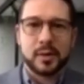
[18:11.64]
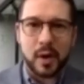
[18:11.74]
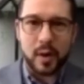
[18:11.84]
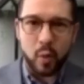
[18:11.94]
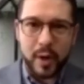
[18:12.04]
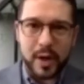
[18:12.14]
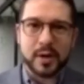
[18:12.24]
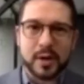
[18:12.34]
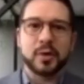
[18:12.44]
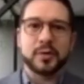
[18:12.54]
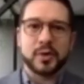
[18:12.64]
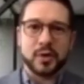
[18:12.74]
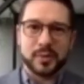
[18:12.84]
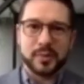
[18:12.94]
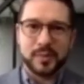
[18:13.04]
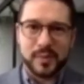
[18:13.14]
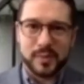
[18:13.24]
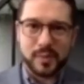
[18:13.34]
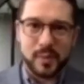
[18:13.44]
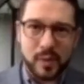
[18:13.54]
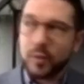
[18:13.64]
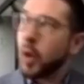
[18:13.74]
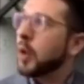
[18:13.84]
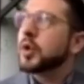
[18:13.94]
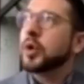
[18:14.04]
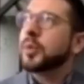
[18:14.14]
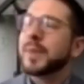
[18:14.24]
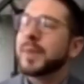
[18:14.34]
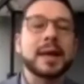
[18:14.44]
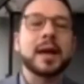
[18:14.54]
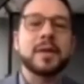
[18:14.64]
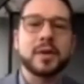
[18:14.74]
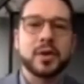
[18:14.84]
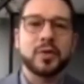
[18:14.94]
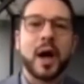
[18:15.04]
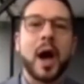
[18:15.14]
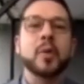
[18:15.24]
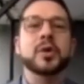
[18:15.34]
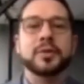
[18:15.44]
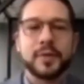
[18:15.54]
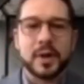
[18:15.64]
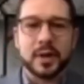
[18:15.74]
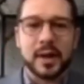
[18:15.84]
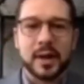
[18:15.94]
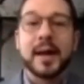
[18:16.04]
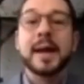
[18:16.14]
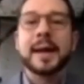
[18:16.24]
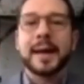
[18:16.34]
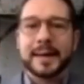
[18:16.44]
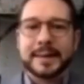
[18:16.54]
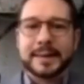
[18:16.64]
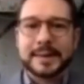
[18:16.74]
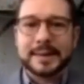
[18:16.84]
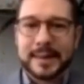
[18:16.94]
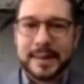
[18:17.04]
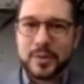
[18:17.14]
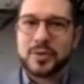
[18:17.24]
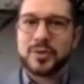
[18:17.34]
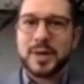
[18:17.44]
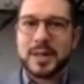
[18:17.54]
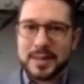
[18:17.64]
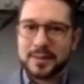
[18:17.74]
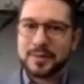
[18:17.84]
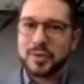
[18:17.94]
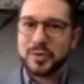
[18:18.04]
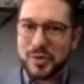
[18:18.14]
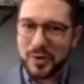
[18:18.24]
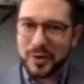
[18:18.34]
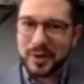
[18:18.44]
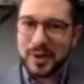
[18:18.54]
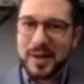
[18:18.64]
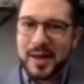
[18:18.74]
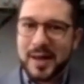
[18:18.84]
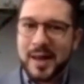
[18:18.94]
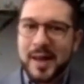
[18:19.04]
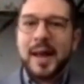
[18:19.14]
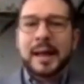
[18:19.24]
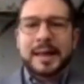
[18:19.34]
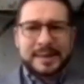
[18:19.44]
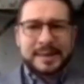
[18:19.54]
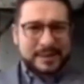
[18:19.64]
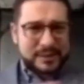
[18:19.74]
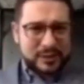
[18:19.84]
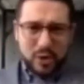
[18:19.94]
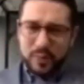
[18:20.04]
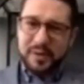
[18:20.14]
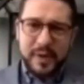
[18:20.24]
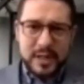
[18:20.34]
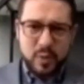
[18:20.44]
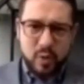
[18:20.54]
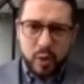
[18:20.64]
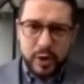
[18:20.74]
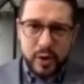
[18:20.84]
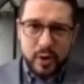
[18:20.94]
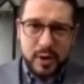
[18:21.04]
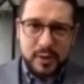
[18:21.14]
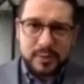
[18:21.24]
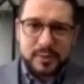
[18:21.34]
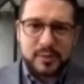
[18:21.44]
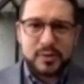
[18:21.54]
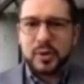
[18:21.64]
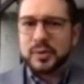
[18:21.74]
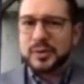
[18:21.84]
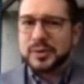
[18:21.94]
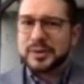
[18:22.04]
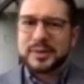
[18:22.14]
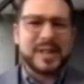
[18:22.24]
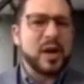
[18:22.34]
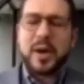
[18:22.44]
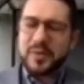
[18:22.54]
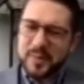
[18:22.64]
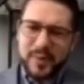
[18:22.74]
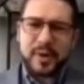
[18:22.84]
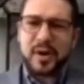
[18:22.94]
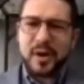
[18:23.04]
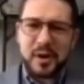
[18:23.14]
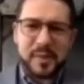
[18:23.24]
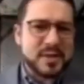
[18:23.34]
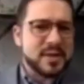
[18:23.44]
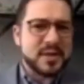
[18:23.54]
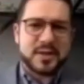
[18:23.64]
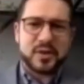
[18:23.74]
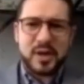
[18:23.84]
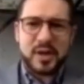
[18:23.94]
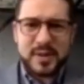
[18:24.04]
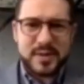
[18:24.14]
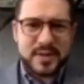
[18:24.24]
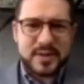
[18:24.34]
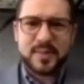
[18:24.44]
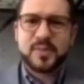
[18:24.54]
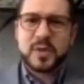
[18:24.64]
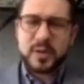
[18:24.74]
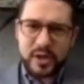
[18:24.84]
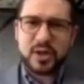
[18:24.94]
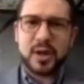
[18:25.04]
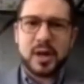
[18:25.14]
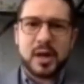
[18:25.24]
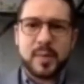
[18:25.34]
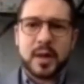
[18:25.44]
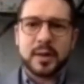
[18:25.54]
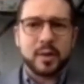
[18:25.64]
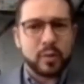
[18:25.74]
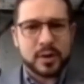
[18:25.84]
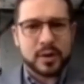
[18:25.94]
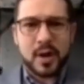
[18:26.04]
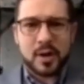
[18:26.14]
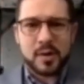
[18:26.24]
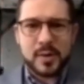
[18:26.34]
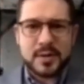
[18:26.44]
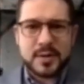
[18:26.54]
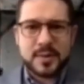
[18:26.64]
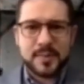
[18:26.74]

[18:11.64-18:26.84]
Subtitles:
aware of your behavior, of how you're feeling, and demonstrate self-control. Don't be a Facebook warrior. Don't stay away from public arguments, disagreements, especially in email and written documents.